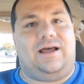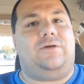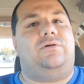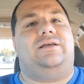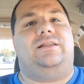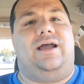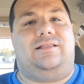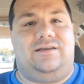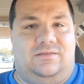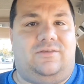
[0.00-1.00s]
And I really
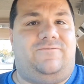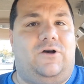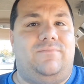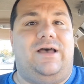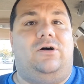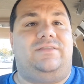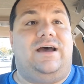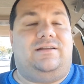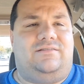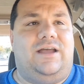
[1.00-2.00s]
like that this film held
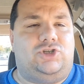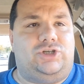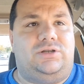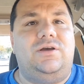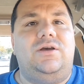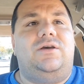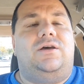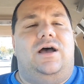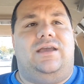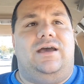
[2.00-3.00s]
that attention.
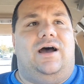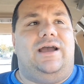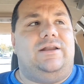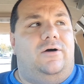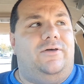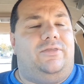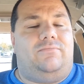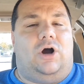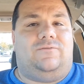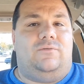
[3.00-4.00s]
Again, I know that the
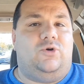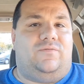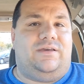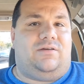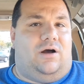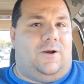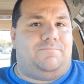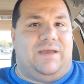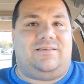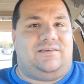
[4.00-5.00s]
Marvel movies
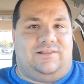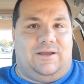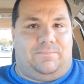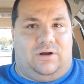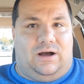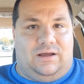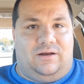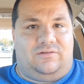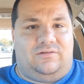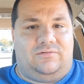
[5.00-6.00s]
are basically a
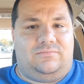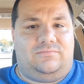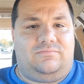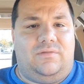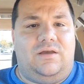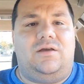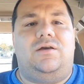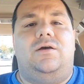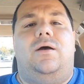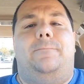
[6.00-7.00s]
product,
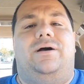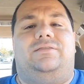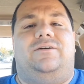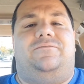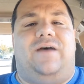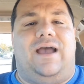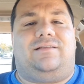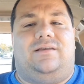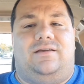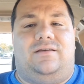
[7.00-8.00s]
but the
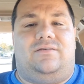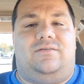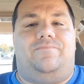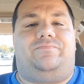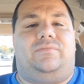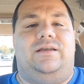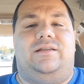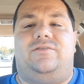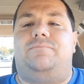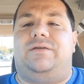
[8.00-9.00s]
fact is,
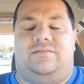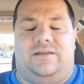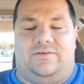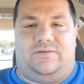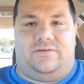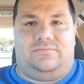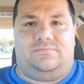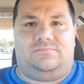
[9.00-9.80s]
it is a business